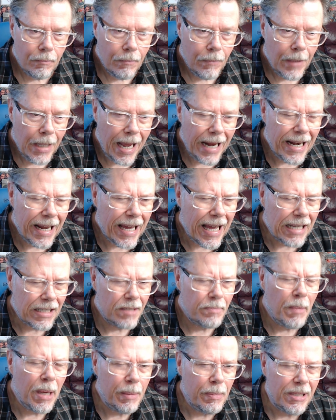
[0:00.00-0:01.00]
I guess
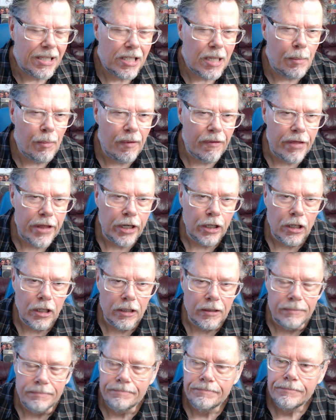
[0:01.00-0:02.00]
maybe some of their
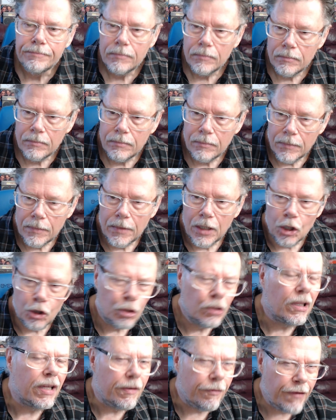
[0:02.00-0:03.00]

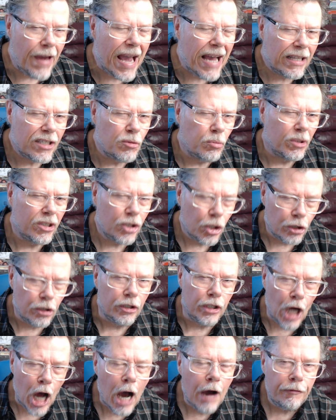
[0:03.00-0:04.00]
early fans were turned off